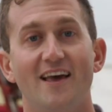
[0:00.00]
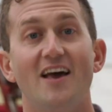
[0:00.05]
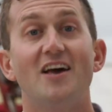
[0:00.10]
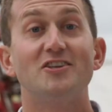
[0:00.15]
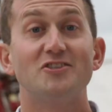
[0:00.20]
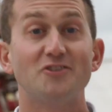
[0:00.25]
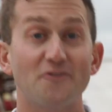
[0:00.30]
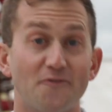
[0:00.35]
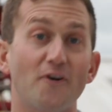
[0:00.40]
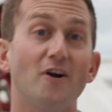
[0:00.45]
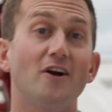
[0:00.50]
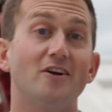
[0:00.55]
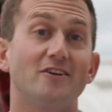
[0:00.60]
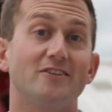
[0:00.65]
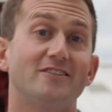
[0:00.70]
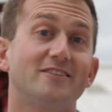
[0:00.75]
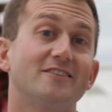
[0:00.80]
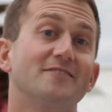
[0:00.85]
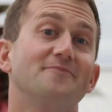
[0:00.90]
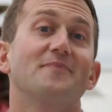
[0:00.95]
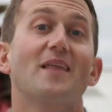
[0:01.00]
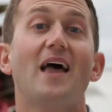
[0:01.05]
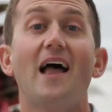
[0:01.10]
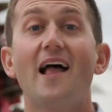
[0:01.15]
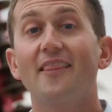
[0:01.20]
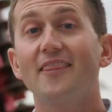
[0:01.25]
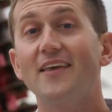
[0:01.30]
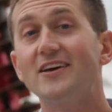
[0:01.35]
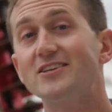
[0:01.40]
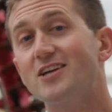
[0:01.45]
So first,
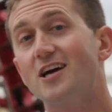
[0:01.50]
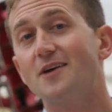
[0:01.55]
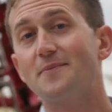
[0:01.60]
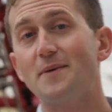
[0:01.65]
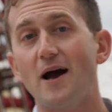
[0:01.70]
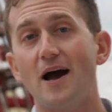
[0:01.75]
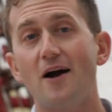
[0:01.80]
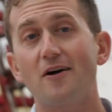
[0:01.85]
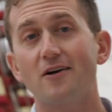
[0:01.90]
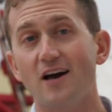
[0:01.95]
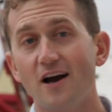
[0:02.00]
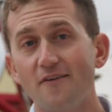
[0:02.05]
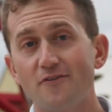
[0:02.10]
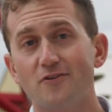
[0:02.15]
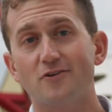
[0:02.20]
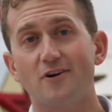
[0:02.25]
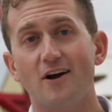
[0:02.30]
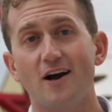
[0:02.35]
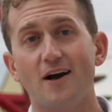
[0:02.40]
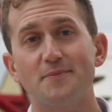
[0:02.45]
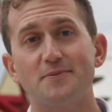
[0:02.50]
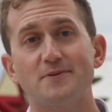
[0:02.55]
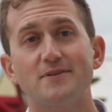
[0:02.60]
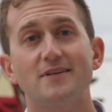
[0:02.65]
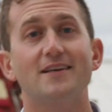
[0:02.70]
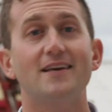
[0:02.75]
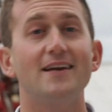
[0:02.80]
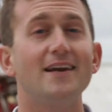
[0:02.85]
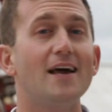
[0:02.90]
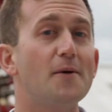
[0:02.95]
let's talk about how cover crops
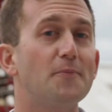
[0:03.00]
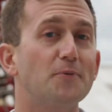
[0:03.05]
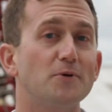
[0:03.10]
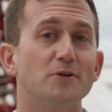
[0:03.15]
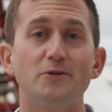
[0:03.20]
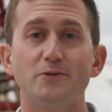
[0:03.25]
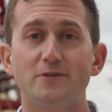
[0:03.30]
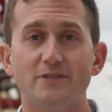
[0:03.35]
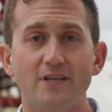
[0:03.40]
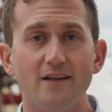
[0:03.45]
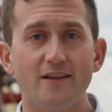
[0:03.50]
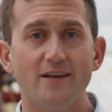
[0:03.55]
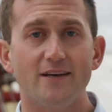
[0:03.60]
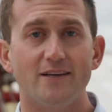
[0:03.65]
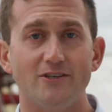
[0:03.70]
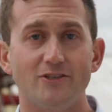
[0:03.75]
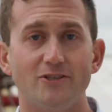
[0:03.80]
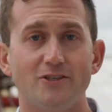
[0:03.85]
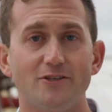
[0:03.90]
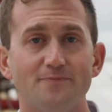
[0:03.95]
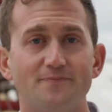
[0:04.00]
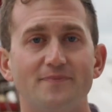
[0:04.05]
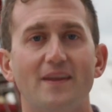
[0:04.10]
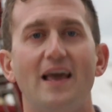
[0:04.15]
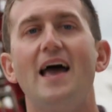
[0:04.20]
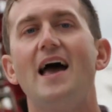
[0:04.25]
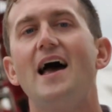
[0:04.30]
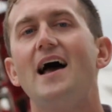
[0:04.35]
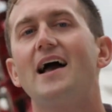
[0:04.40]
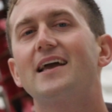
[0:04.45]
can help reduce tillage.
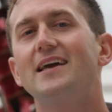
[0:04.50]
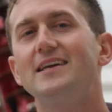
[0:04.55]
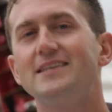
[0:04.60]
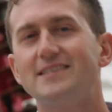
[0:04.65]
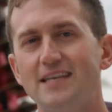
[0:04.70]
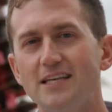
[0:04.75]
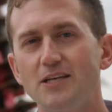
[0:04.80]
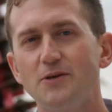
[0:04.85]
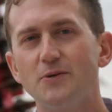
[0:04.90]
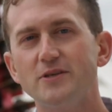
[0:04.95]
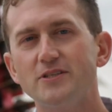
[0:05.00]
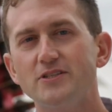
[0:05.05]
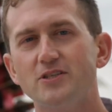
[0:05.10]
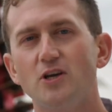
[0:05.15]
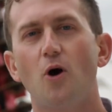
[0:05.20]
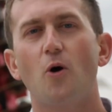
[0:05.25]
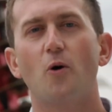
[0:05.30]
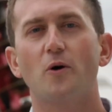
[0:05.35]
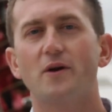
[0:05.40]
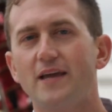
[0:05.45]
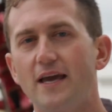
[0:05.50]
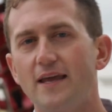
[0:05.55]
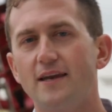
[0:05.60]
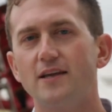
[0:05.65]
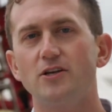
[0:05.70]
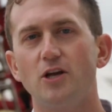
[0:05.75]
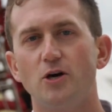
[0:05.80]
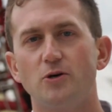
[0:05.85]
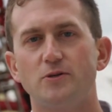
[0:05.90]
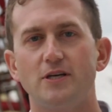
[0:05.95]
Continuous
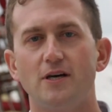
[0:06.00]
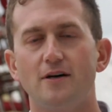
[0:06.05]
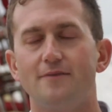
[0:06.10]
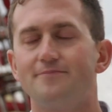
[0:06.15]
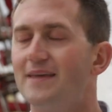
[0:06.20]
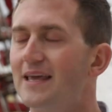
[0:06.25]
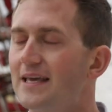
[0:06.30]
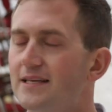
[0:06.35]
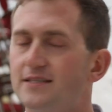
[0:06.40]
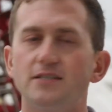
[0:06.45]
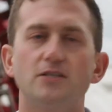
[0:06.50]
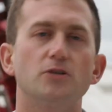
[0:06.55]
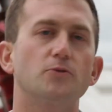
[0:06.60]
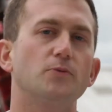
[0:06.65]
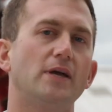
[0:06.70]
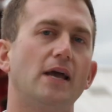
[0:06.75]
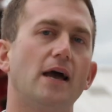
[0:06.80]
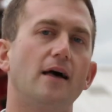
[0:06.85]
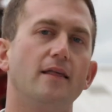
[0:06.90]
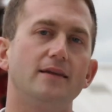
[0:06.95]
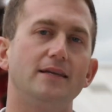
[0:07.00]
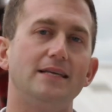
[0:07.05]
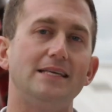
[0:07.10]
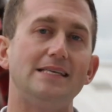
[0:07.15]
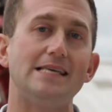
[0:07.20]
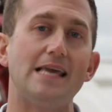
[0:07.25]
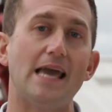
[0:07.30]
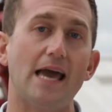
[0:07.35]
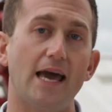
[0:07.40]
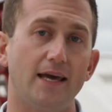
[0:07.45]
organic no-till isn't a reality
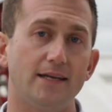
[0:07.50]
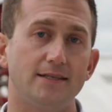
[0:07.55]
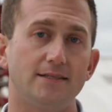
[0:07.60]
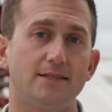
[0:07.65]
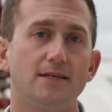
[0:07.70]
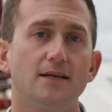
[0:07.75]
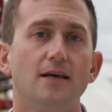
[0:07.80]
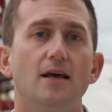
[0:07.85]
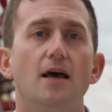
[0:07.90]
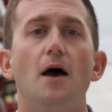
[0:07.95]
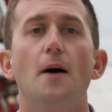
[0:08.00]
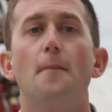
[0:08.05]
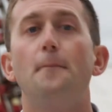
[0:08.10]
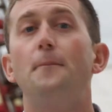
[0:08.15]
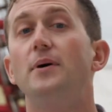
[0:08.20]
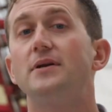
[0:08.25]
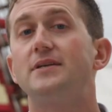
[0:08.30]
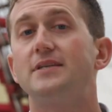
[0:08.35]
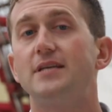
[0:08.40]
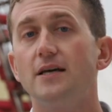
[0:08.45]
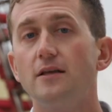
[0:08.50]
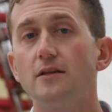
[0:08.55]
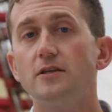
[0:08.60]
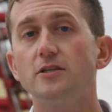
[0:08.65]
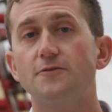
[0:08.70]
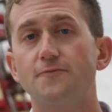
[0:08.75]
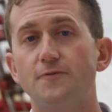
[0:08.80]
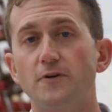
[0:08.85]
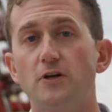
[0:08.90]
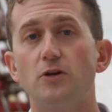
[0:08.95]
yet, but
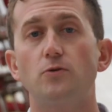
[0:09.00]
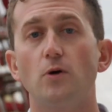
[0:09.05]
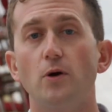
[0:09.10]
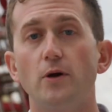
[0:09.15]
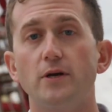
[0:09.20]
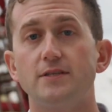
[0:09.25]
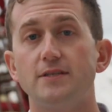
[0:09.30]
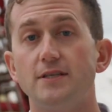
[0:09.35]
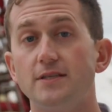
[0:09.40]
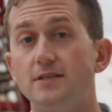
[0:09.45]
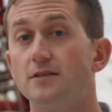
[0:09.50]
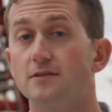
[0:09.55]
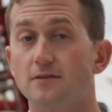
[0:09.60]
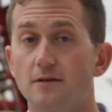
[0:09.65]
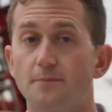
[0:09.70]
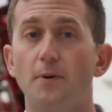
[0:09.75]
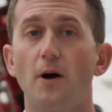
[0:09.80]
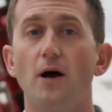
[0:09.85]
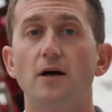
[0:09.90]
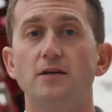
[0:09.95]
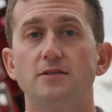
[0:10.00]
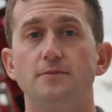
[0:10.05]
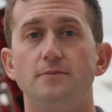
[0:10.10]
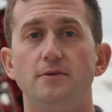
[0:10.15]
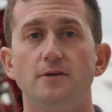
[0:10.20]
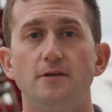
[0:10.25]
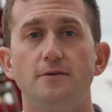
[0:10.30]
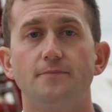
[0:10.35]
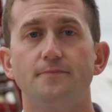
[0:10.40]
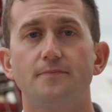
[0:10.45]
tillage-free growing seasons are
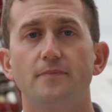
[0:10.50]
possible.